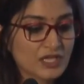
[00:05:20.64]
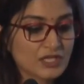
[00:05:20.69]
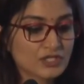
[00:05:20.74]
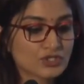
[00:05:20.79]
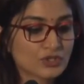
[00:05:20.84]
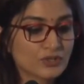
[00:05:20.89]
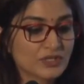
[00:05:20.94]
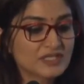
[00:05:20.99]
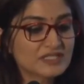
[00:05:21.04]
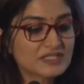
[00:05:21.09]

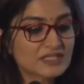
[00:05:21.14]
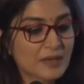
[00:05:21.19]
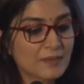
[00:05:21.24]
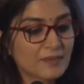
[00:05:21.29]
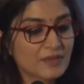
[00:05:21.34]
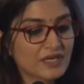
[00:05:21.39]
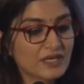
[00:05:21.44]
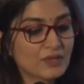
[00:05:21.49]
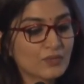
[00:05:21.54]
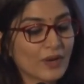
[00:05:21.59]
So, in
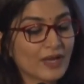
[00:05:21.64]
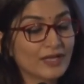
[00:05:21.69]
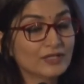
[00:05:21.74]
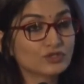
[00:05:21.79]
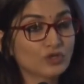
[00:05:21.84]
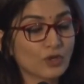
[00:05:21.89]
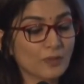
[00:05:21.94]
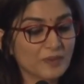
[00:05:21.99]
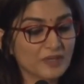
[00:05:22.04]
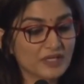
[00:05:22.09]
summary, while
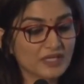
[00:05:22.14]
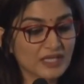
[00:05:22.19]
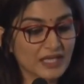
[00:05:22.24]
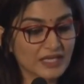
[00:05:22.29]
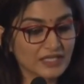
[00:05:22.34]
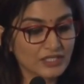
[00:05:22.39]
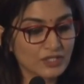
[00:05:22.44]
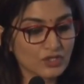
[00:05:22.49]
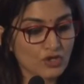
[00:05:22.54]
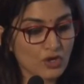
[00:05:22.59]
topical
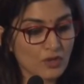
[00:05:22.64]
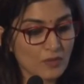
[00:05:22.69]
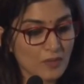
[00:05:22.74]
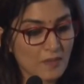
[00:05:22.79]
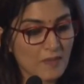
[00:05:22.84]
anti-glaucoma